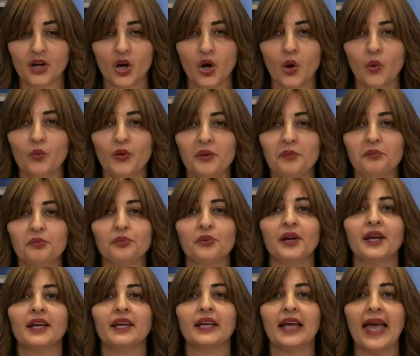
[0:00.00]
we
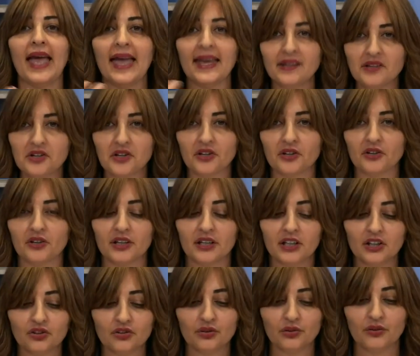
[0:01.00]
bring anger
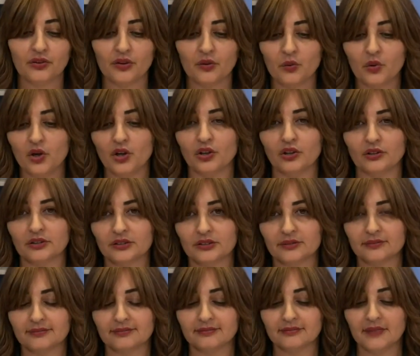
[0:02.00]
into the world
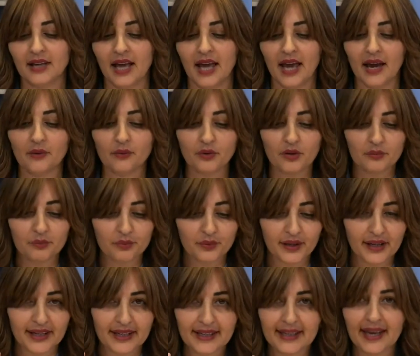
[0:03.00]
and we
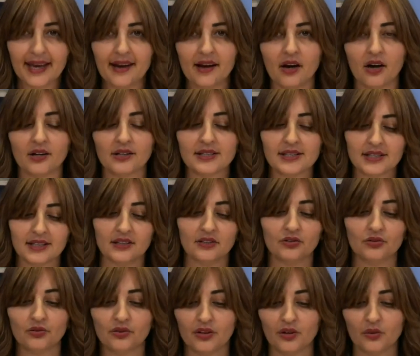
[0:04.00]
bring chaos
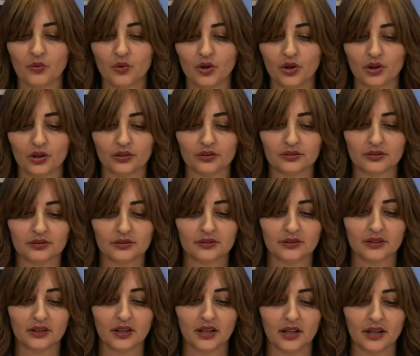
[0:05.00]
into the world.
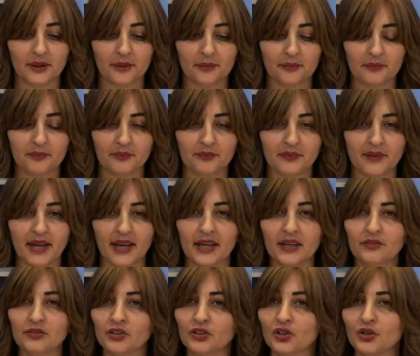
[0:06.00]

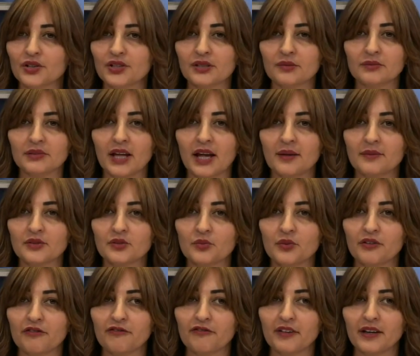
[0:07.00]
Even though sometimes
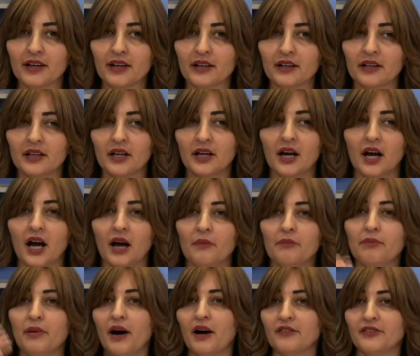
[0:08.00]
we feel
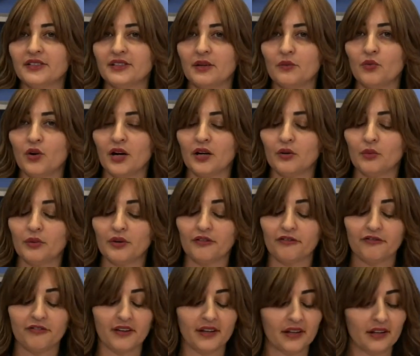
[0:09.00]
above someone or we
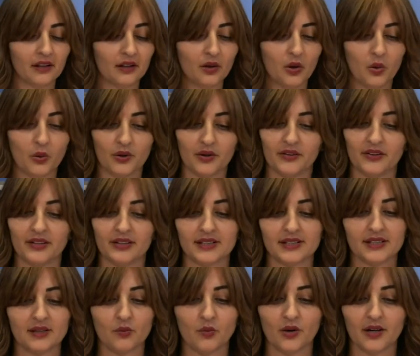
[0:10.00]
feel lower than
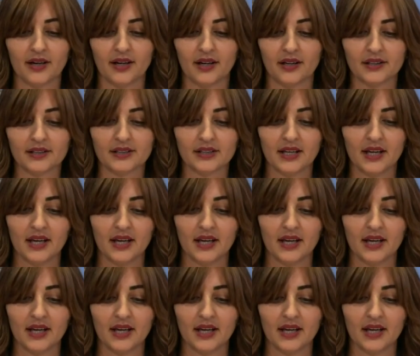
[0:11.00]
someone else,